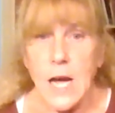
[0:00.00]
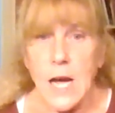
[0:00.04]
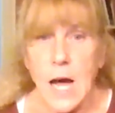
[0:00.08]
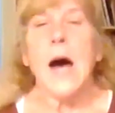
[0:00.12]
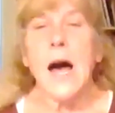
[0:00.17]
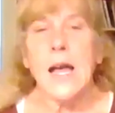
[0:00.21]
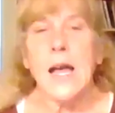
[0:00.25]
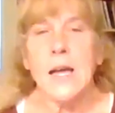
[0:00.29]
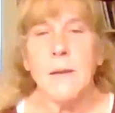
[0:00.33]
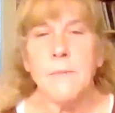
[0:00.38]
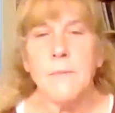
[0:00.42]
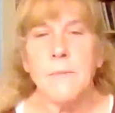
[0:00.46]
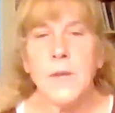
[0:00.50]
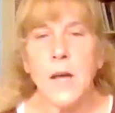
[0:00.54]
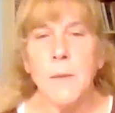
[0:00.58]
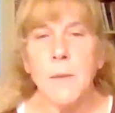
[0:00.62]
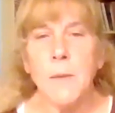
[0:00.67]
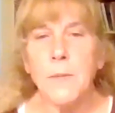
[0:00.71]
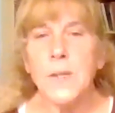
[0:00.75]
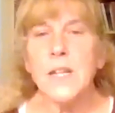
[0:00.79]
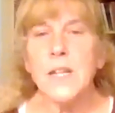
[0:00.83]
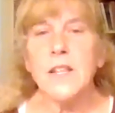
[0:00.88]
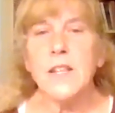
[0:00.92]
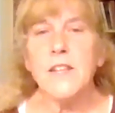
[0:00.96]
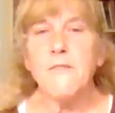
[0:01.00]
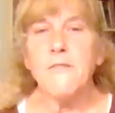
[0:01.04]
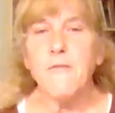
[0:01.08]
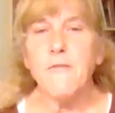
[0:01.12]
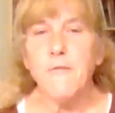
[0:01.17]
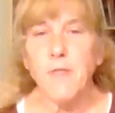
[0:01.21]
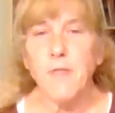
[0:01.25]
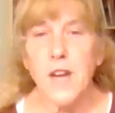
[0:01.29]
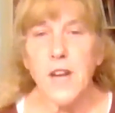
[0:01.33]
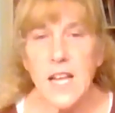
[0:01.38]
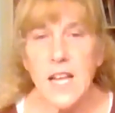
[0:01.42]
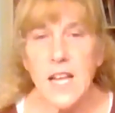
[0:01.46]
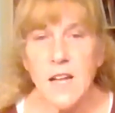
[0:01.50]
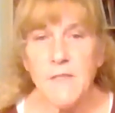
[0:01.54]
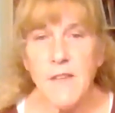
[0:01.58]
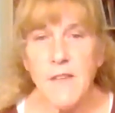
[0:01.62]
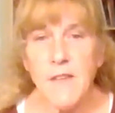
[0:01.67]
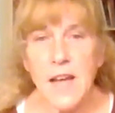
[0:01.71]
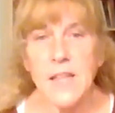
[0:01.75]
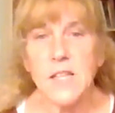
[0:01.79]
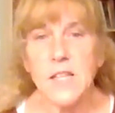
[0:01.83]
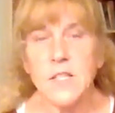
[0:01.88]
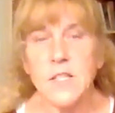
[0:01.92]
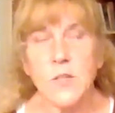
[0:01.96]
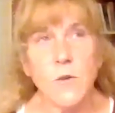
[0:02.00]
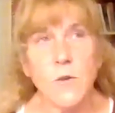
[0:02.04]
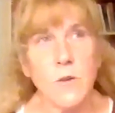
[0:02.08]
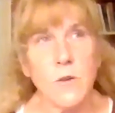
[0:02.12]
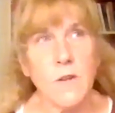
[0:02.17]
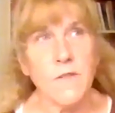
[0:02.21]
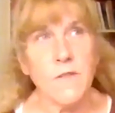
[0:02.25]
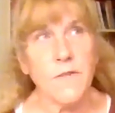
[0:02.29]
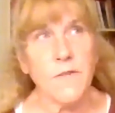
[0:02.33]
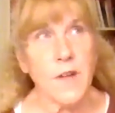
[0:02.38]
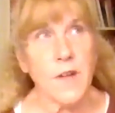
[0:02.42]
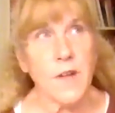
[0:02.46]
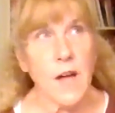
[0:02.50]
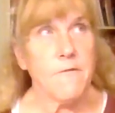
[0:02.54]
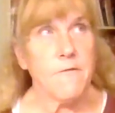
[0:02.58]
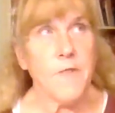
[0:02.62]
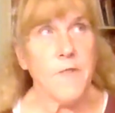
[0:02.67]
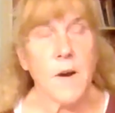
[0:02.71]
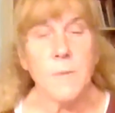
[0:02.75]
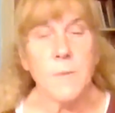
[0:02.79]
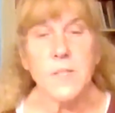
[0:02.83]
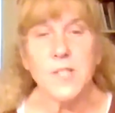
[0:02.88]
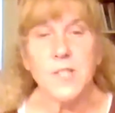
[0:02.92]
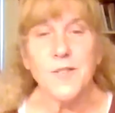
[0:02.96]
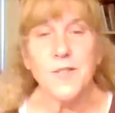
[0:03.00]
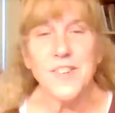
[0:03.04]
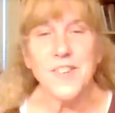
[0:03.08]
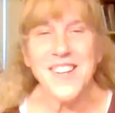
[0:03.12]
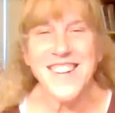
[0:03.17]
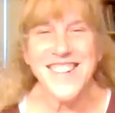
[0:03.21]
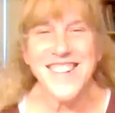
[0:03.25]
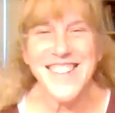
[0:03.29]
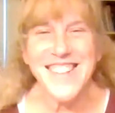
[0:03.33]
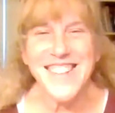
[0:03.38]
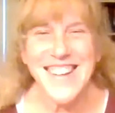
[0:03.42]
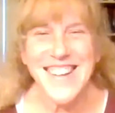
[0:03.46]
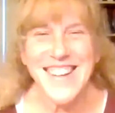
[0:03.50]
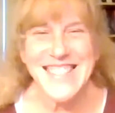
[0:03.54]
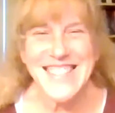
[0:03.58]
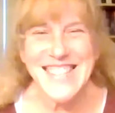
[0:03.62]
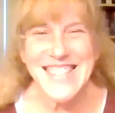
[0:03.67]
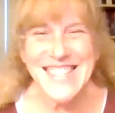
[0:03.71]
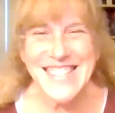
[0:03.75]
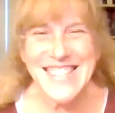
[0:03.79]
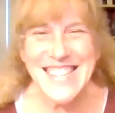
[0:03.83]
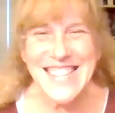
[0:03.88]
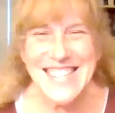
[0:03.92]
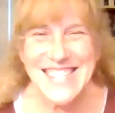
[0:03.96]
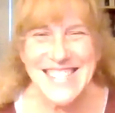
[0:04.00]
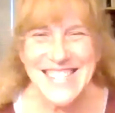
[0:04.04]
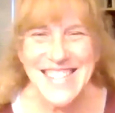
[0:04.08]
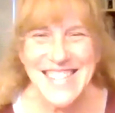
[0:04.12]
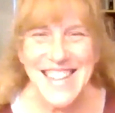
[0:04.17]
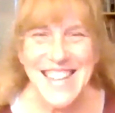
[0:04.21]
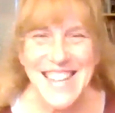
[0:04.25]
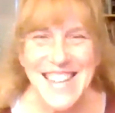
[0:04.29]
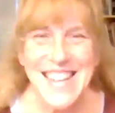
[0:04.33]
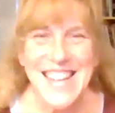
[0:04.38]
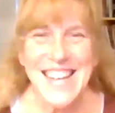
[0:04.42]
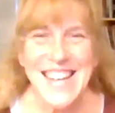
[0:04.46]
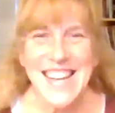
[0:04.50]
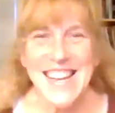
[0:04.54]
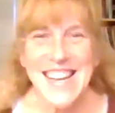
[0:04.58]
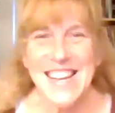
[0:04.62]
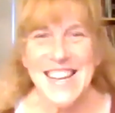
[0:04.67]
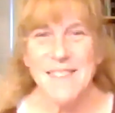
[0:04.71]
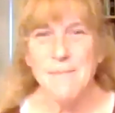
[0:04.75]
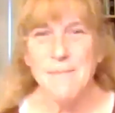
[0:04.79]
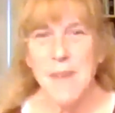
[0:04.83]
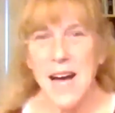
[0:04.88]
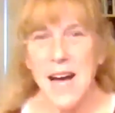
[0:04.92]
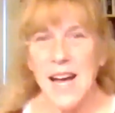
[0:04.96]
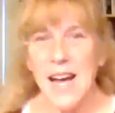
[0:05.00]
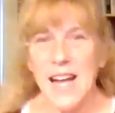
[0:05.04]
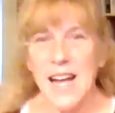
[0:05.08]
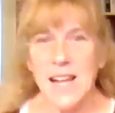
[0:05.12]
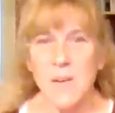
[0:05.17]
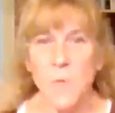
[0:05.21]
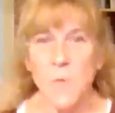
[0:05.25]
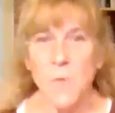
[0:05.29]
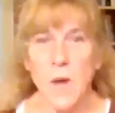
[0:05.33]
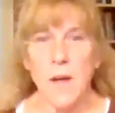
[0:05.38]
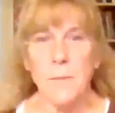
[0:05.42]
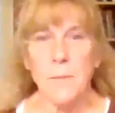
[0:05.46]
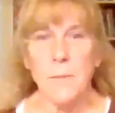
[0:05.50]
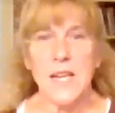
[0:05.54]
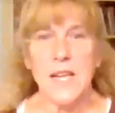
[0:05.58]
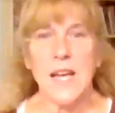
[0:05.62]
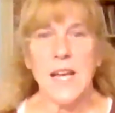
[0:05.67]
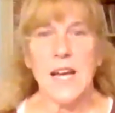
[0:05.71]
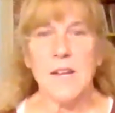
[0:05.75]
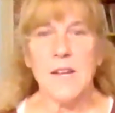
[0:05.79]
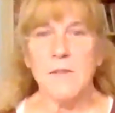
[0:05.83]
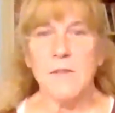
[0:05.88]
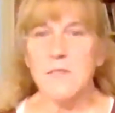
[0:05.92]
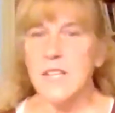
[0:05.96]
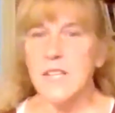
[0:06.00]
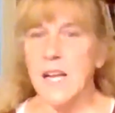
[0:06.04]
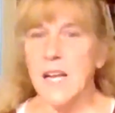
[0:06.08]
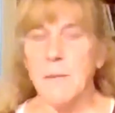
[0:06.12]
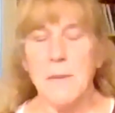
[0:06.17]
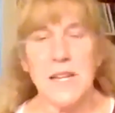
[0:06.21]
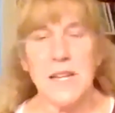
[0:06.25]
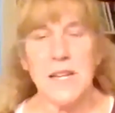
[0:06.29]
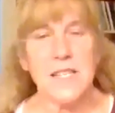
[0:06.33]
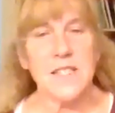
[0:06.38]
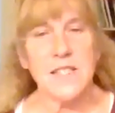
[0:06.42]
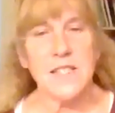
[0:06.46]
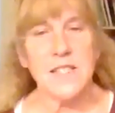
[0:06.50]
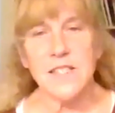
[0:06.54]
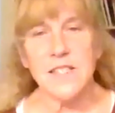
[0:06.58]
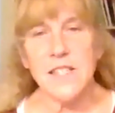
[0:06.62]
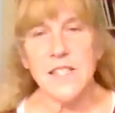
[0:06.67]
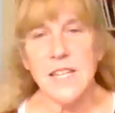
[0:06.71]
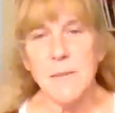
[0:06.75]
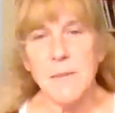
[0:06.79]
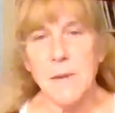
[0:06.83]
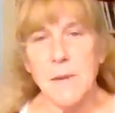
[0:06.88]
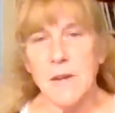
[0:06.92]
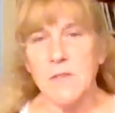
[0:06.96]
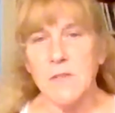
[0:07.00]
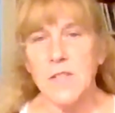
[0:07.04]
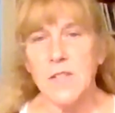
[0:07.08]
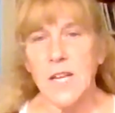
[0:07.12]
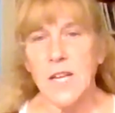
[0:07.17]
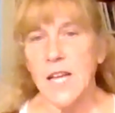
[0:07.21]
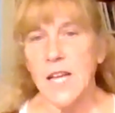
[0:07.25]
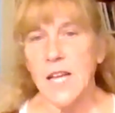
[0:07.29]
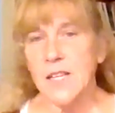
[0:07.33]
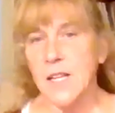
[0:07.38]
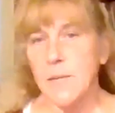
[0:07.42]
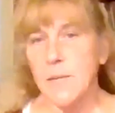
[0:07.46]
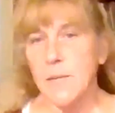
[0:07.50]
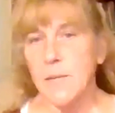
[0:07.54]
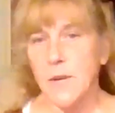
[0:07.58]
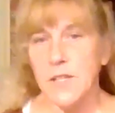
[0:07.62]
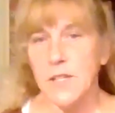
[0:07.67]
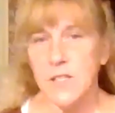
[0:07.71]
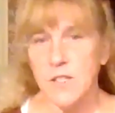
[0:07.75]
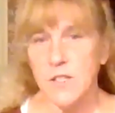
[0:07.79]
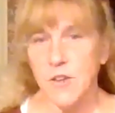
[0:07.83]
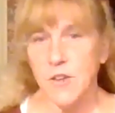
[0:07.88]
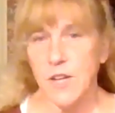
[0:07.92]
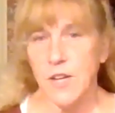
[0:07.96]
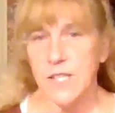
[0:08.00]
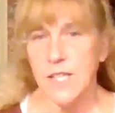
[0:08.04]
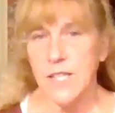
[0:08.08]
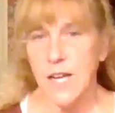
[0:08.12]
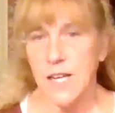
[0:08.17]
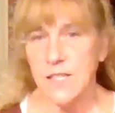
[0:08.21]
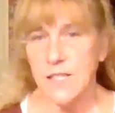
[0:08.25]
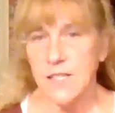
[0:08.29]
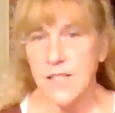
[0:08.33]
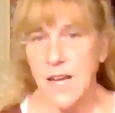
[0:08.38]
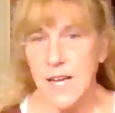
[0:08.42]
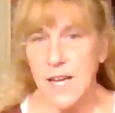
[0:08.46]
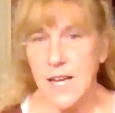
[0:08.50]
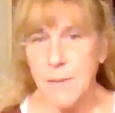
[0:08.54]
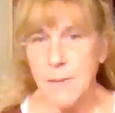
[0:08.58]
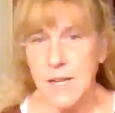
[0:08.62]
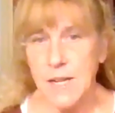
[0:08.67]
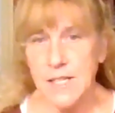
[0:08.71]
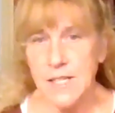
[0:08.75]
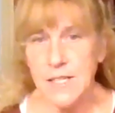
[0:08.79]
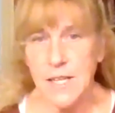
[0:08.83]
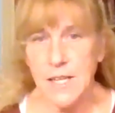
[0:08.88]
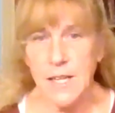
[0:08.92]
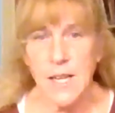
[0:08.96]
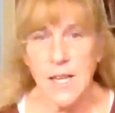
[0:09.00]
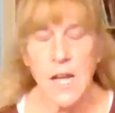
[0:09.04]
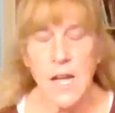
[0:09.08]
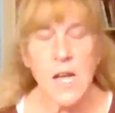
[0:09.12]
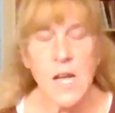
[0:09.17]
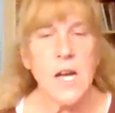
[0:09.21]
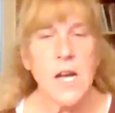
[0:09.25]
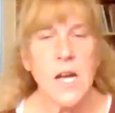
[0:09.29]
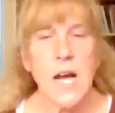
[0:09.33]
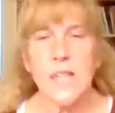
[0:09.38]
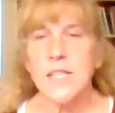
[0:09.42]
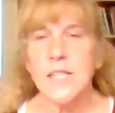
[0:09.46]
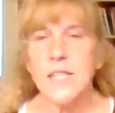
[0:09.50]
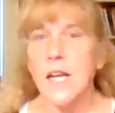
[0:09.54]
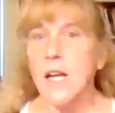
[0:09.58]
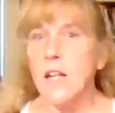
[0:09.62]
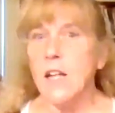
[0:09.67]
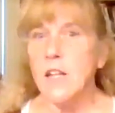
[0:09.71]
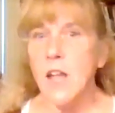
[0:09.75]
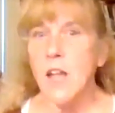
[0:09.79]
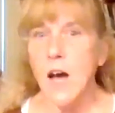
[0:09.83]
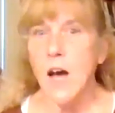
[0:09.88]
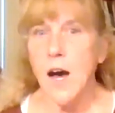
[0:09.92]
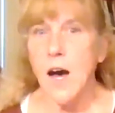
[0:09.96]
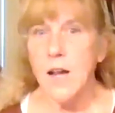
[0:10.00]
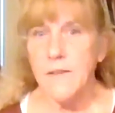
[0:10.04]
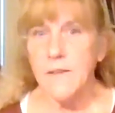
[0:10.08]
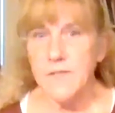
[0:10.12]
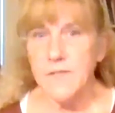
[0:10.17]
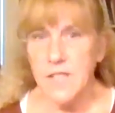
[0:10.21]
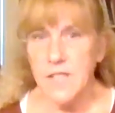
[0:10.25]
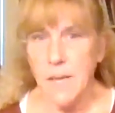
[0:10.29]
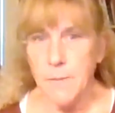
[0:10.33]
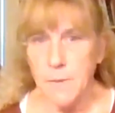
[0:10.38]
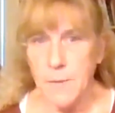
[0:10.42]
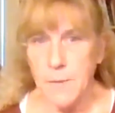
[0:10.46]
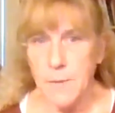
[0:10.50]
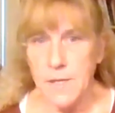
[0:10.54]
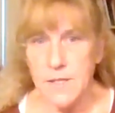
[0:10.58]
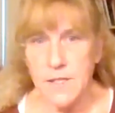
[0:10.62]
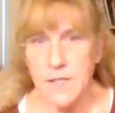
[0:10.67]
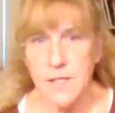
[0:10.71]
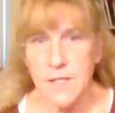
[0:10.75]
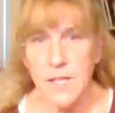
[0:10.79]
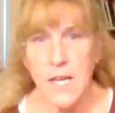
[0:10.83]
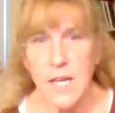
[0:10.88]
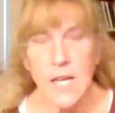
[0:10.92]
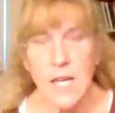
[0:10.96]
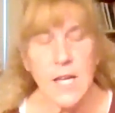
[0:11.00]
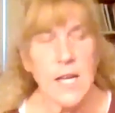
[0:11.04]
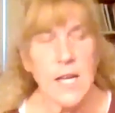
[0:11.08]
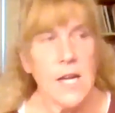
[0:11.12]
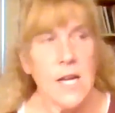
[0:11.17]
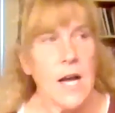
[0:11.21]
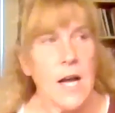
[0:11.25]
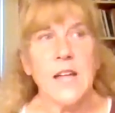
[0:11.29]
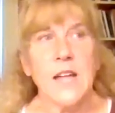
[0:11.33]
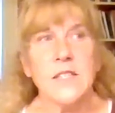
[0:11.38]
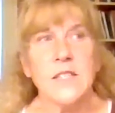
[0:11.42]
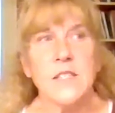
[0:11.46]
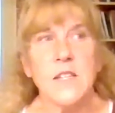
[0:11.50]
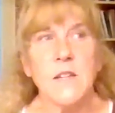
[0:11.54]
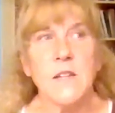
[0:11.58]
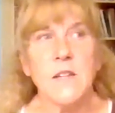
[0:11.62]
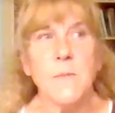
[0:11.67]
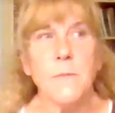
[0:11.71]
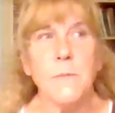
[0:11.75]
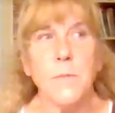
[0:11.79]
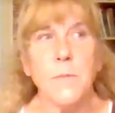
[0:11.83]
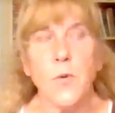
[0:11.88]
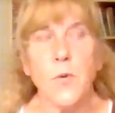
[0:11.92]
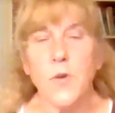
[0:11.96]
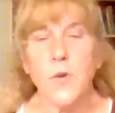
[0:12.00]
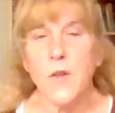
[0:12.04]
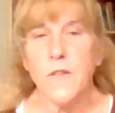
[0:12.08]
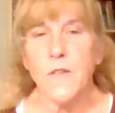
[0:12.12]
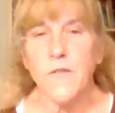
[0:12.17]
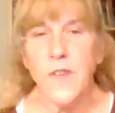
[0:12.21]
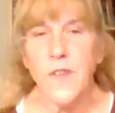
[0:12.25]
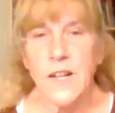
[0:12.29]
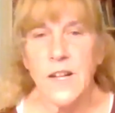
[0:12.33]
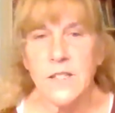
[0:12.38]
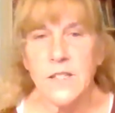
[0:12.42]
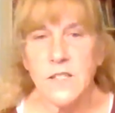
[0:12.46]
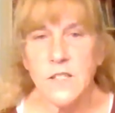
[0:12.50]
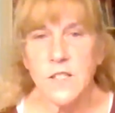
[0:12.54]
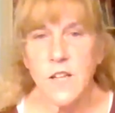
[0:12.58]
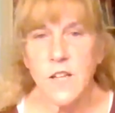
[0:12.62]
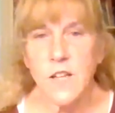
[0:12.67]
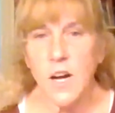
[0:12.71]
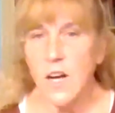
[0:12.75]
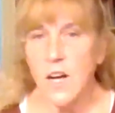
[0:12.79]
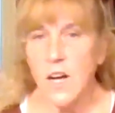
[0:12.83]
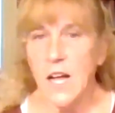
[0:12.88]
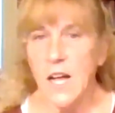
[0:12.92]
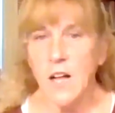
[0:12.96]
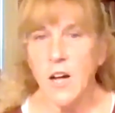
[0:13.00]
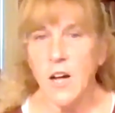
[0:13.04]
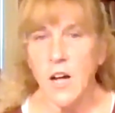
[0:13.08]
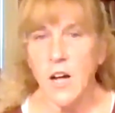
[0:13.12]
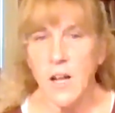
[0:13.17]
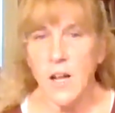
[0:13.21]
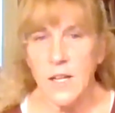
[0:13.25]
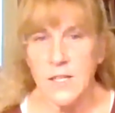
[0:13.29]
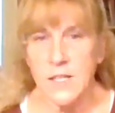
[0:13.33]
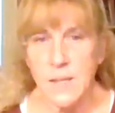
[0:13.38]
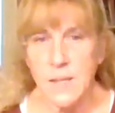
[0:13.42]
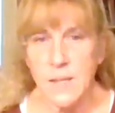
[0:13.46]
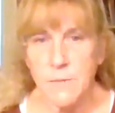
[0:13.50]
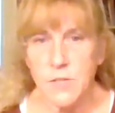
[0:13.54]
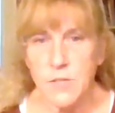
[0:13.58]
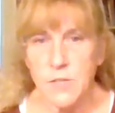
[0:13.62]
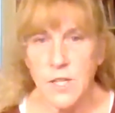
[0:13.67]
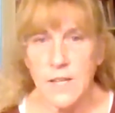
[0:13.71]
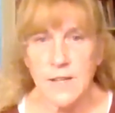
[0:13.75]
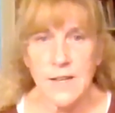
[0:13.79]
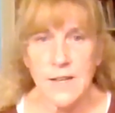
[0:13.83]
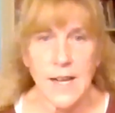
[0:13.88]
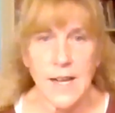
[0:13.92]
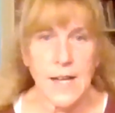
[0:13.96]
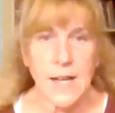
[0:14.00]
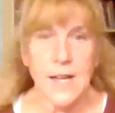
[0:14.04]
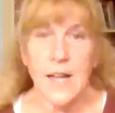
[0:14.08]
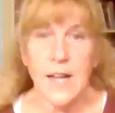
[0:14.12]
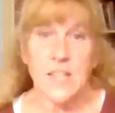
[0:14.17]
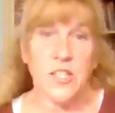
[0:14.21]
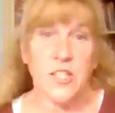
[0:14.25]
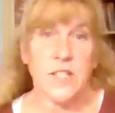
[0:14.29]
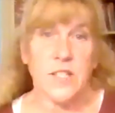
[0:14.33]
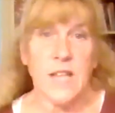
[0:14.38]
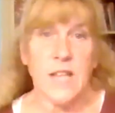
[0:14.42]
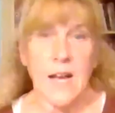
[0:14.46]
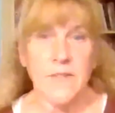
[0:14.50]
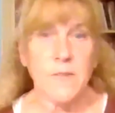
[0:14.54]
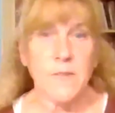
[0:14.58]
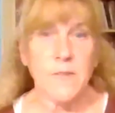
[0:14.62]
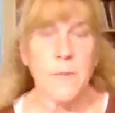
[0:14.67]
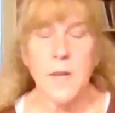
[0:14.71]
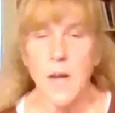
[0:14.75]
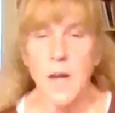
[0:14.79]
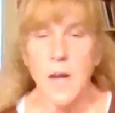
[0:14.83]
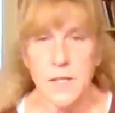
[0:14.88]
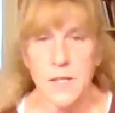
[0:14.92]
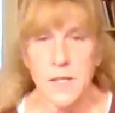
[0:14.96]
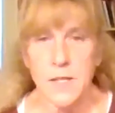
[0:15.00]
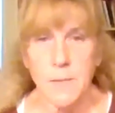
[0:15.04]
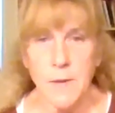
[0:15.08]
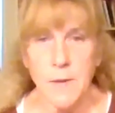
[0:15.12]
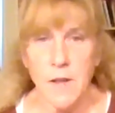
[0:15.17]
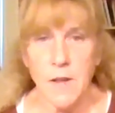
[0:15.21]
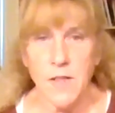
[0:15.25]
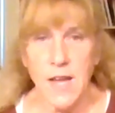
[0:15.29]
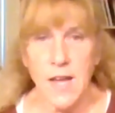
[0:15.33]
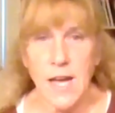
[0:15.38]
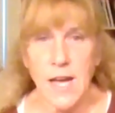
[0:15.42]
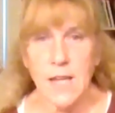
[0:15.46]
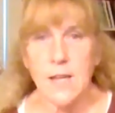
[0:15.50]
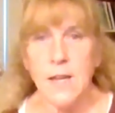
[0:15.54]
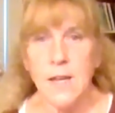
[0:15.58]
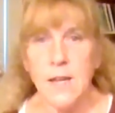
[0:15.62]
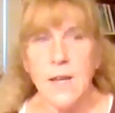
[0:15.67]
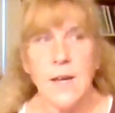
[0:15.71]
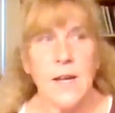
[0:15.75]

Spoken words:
I am completely free of any sort of pharmaceutical assistance in my well-being. I don't take medicine to sleep. I don't take antidepressants or anti-anxiety medicine. I take a lot of supplements. I still border the fence on alcohol consumption, and I just have to be honest about that.